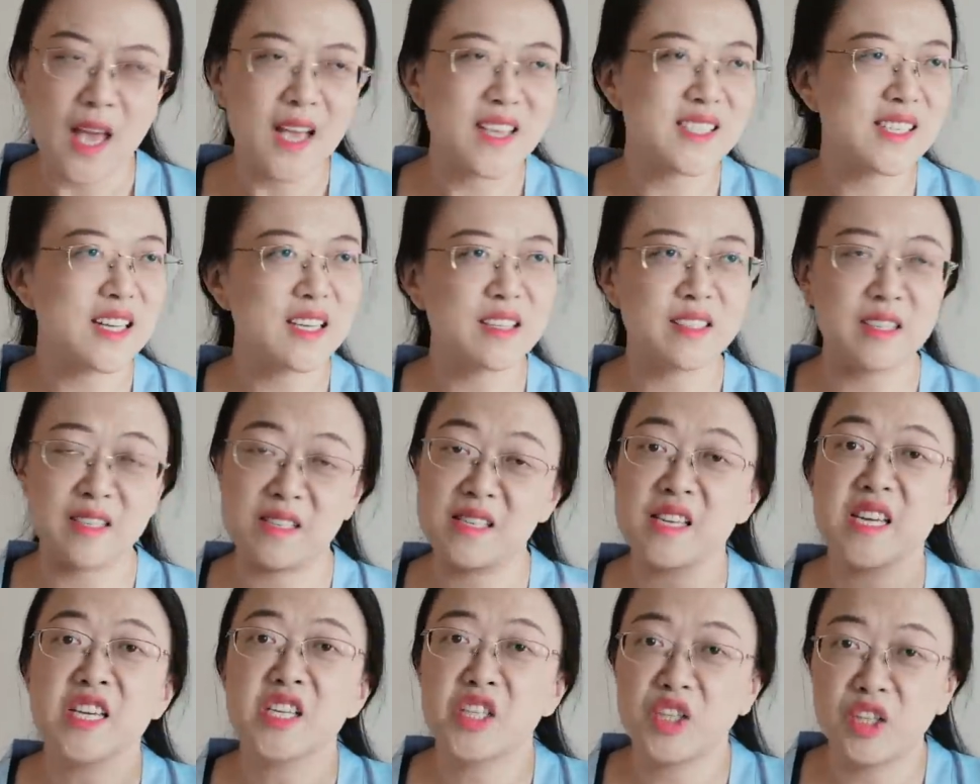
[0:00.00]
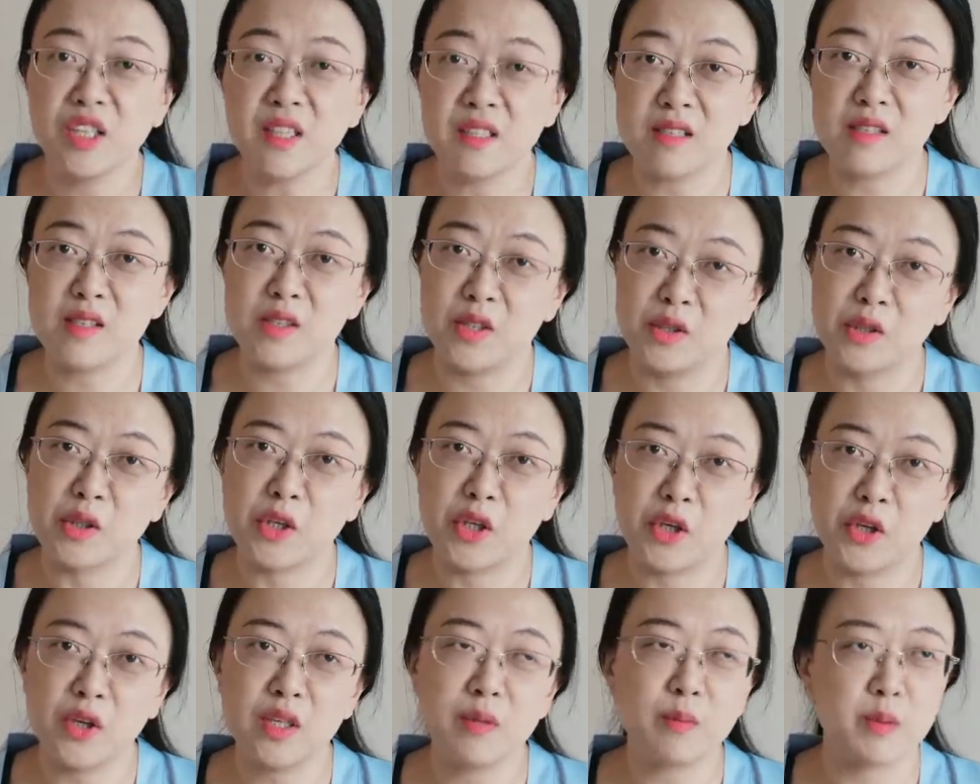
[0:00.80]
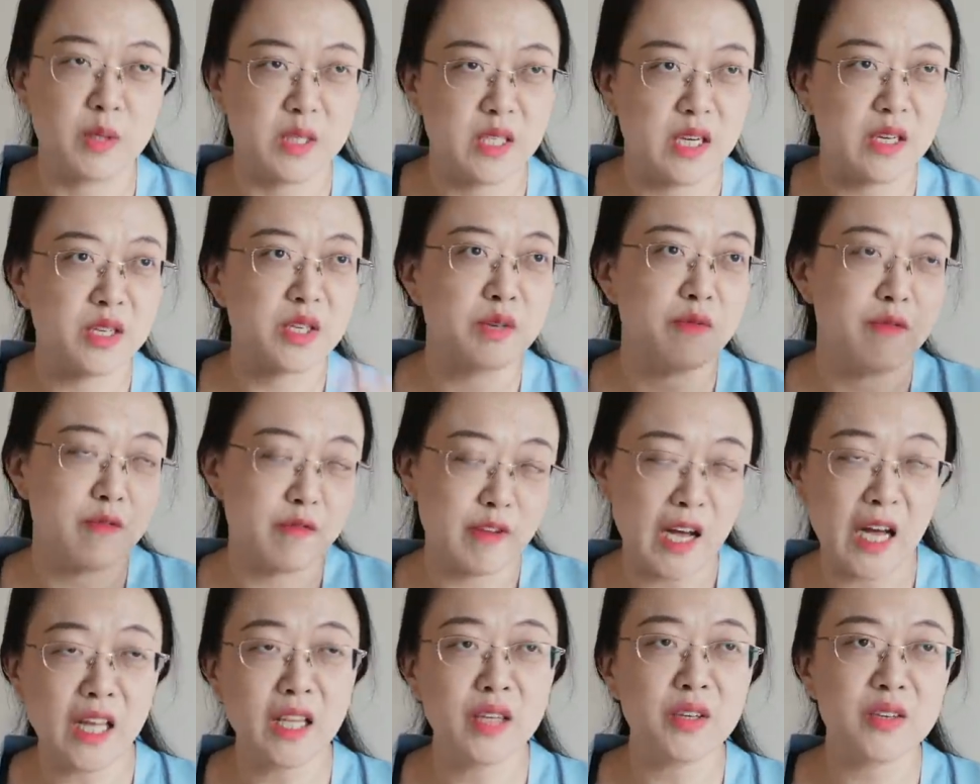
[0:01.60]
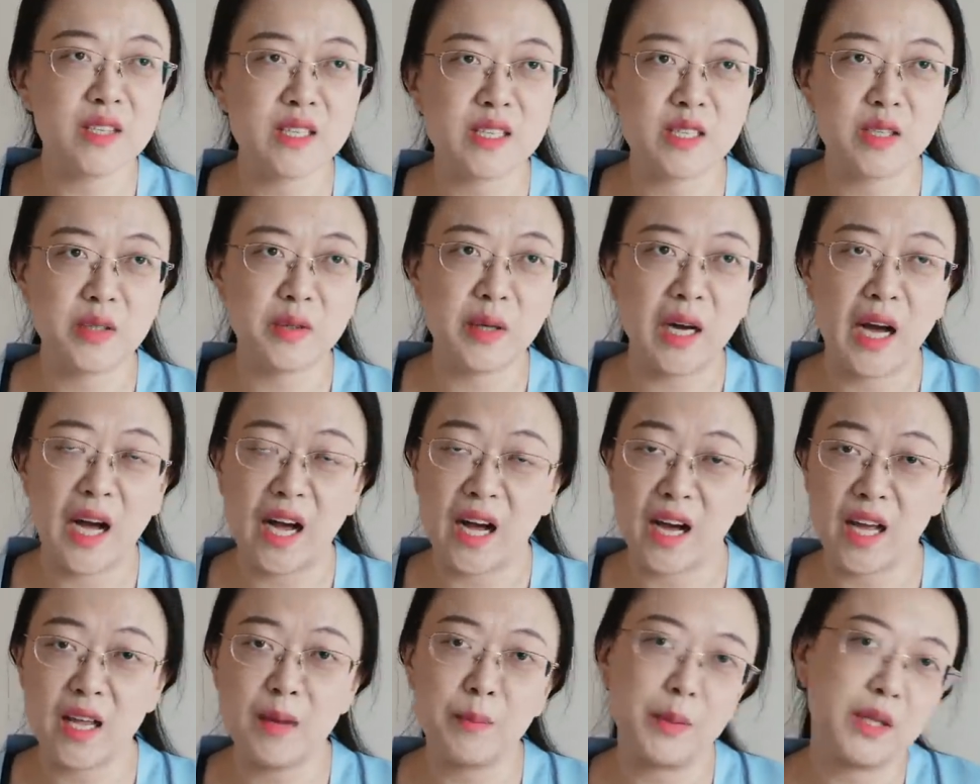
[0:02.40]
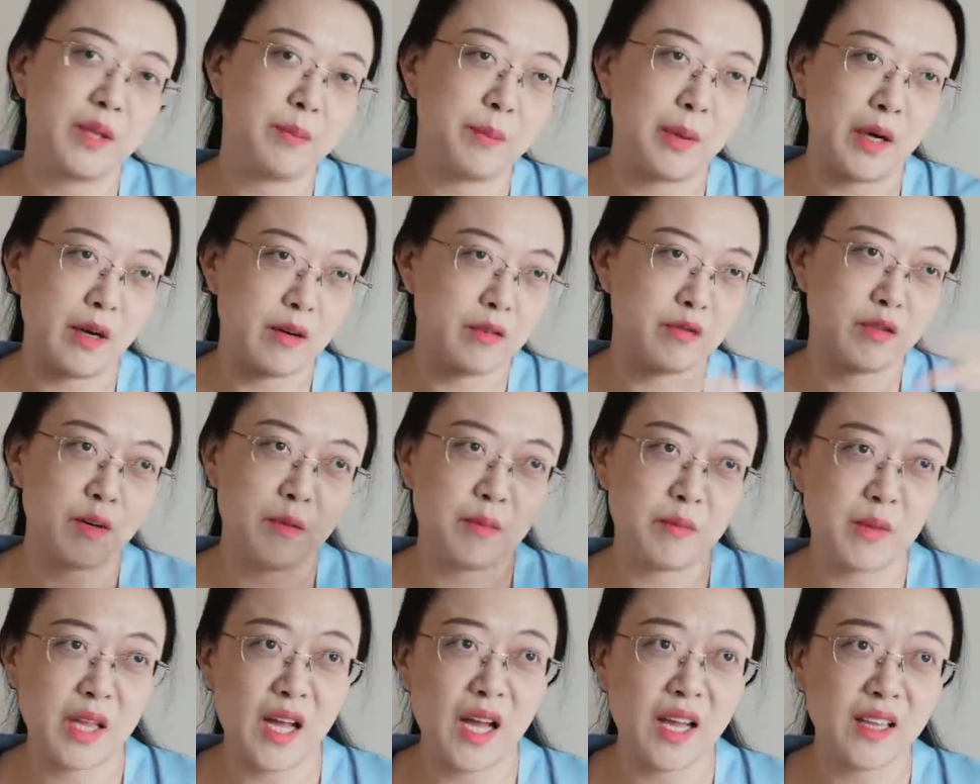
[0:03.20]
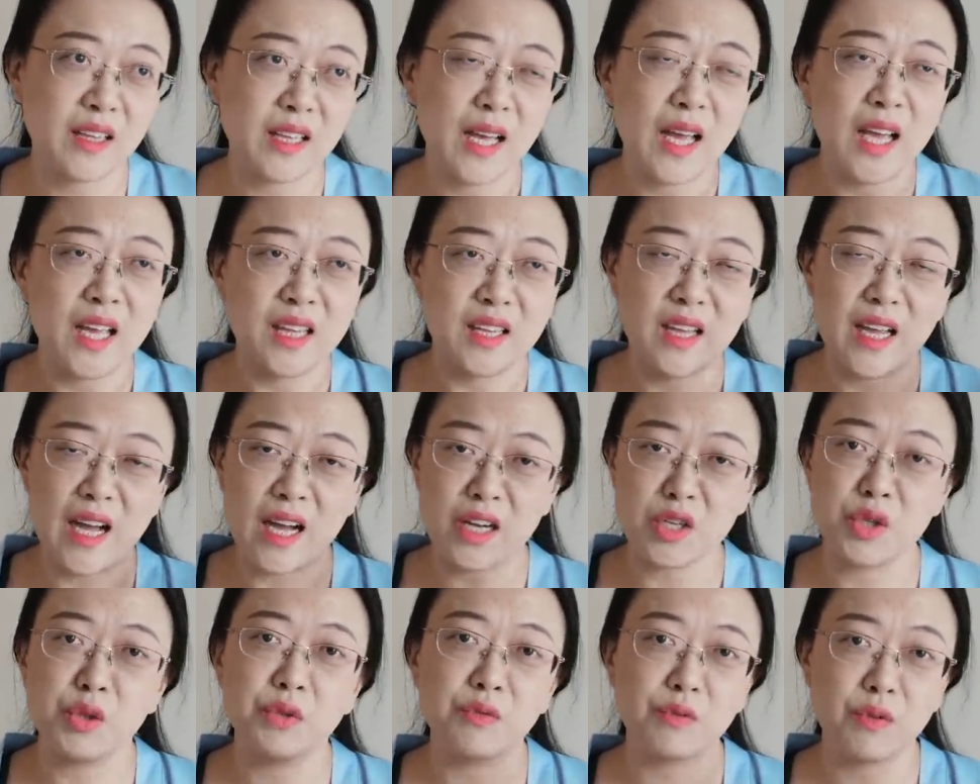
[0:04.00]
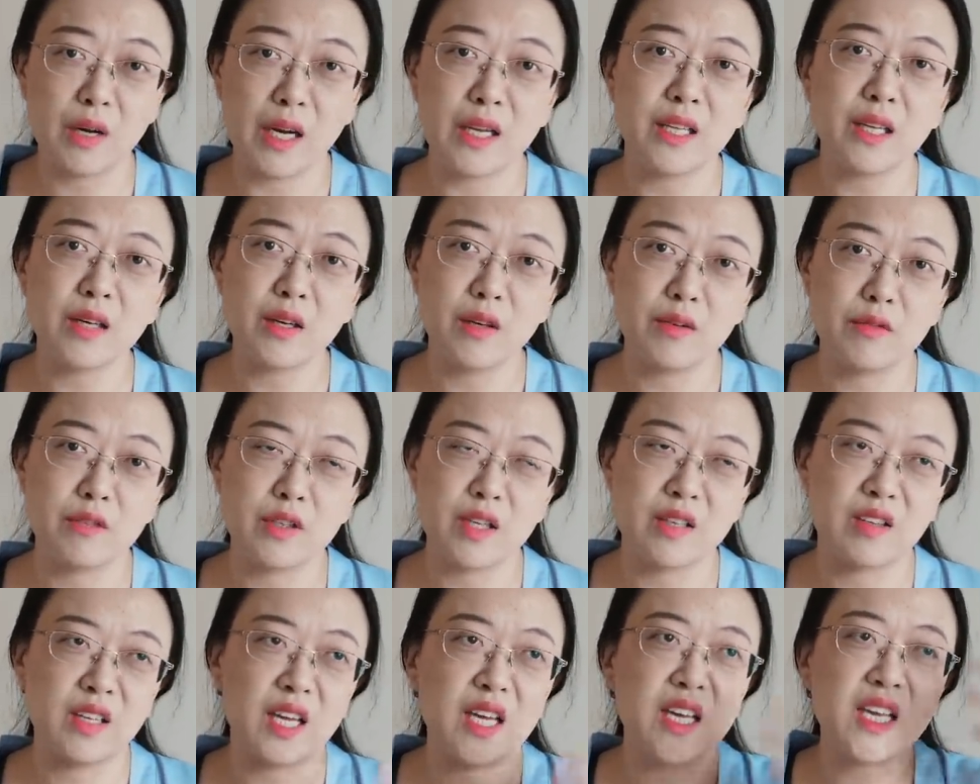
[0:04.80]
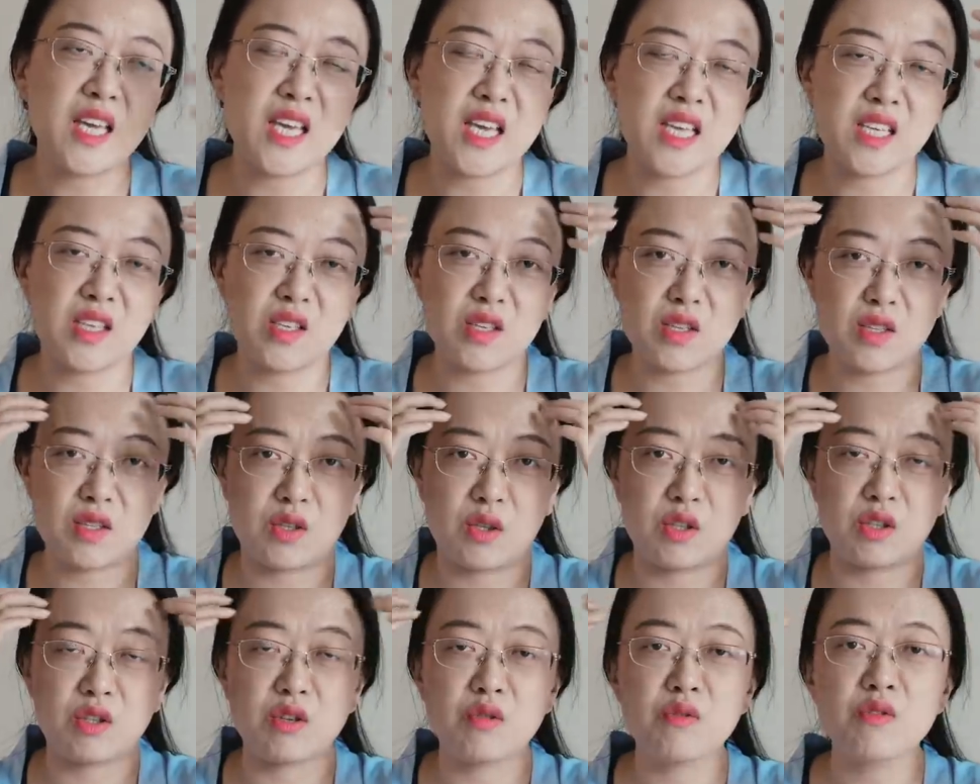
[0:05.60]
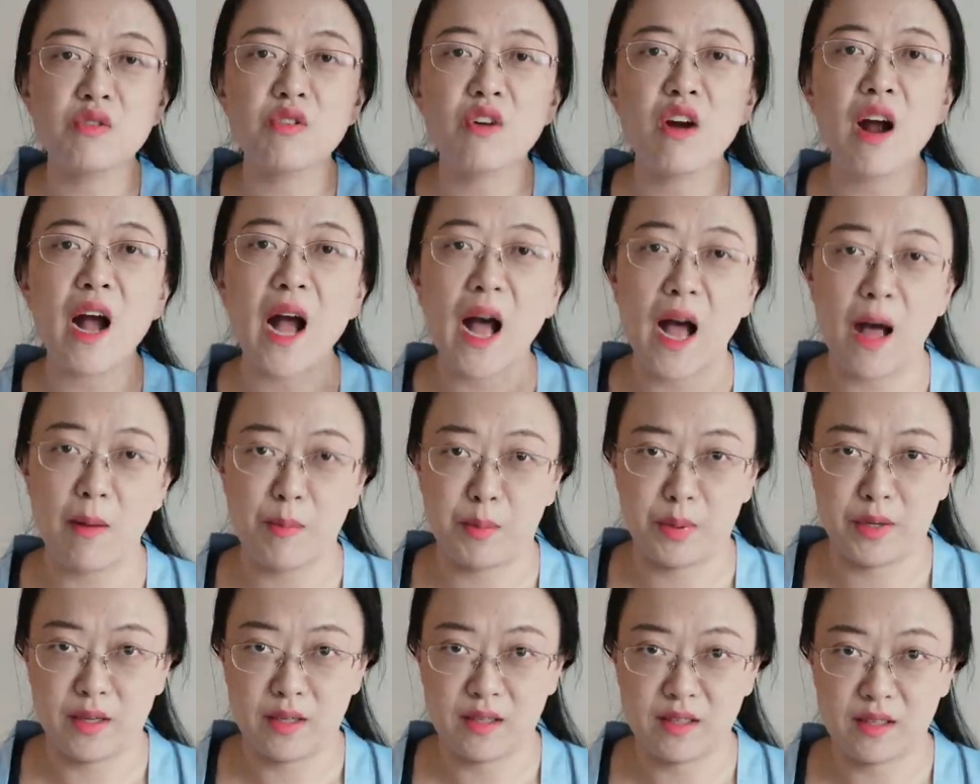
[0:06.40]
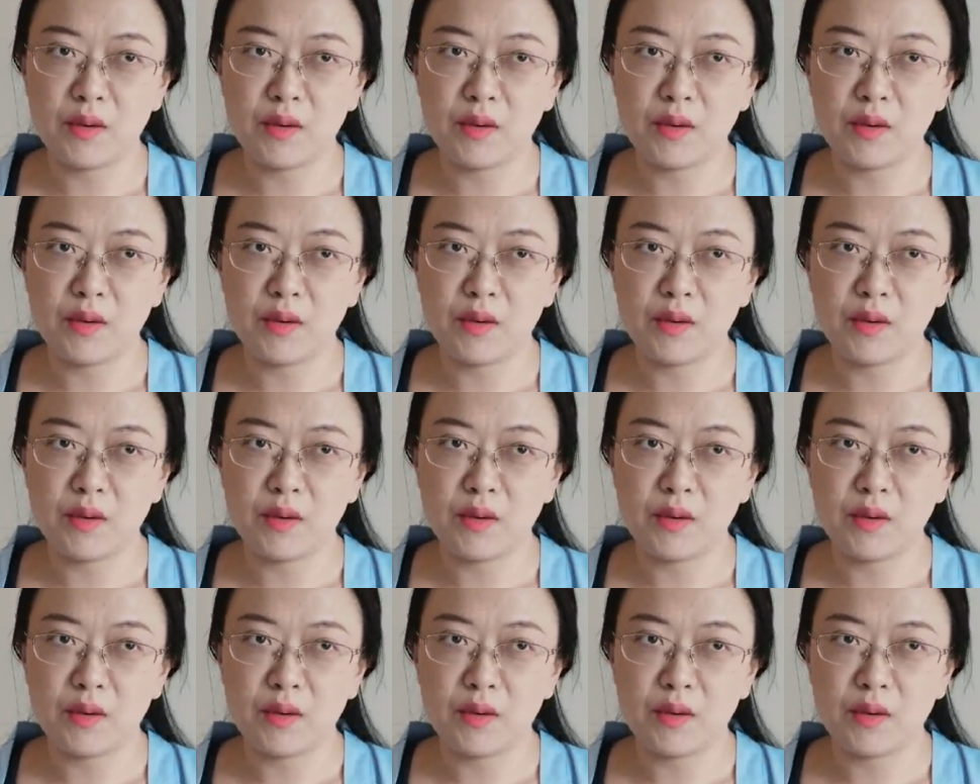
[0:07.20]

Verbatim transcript: It's like the C G is still good, production value is still high, but apart from that, the actual writing of the thing is just crap.